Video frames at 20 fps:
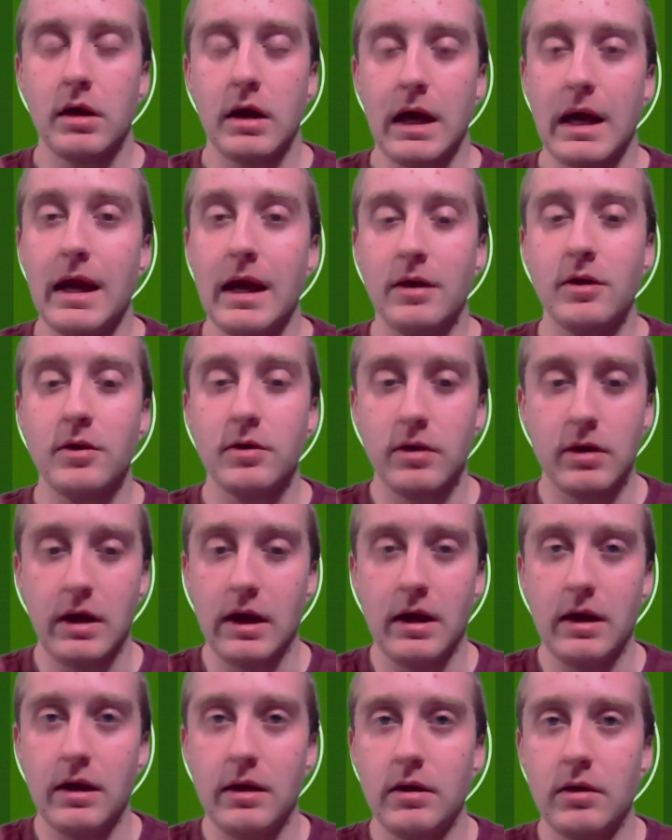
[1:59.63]
it
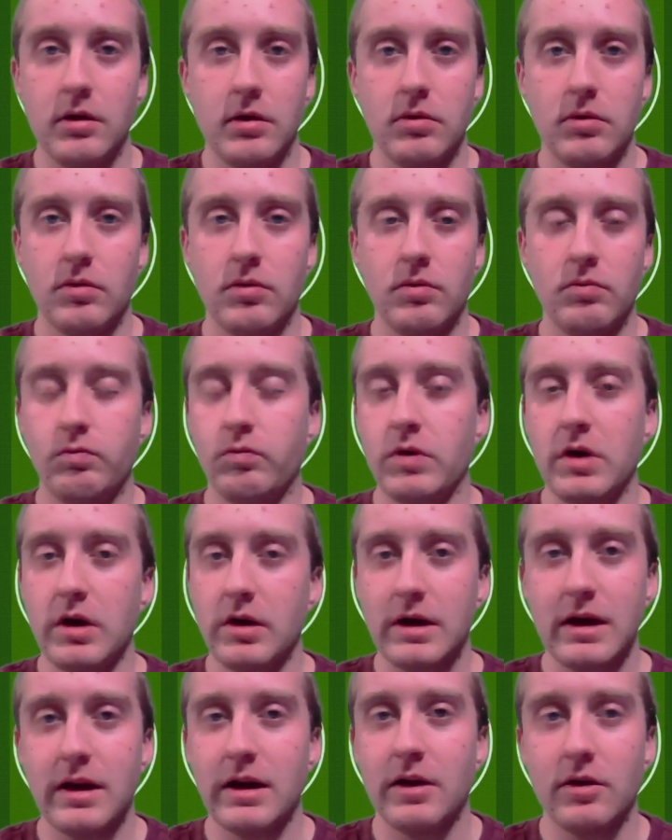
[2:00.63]
we are
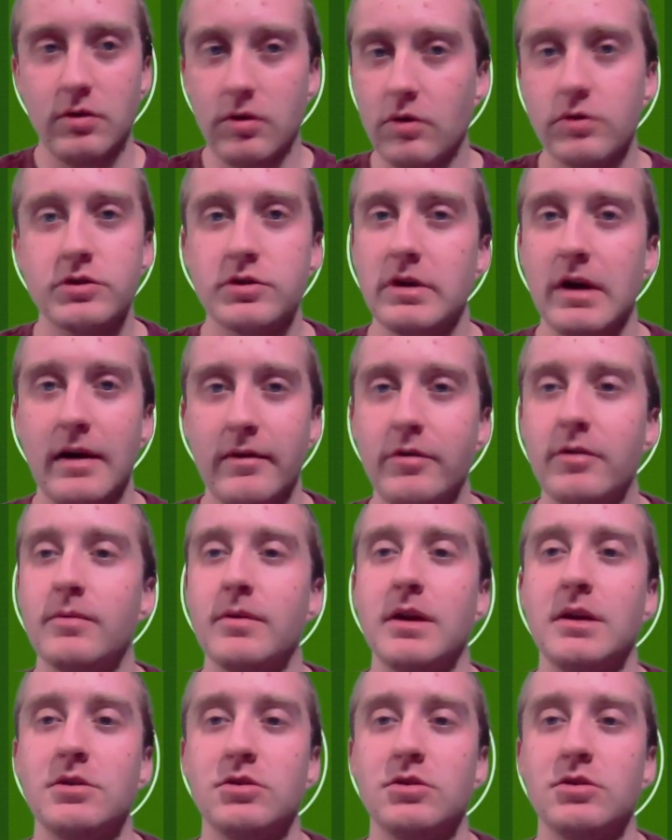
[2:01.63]
getting closer every week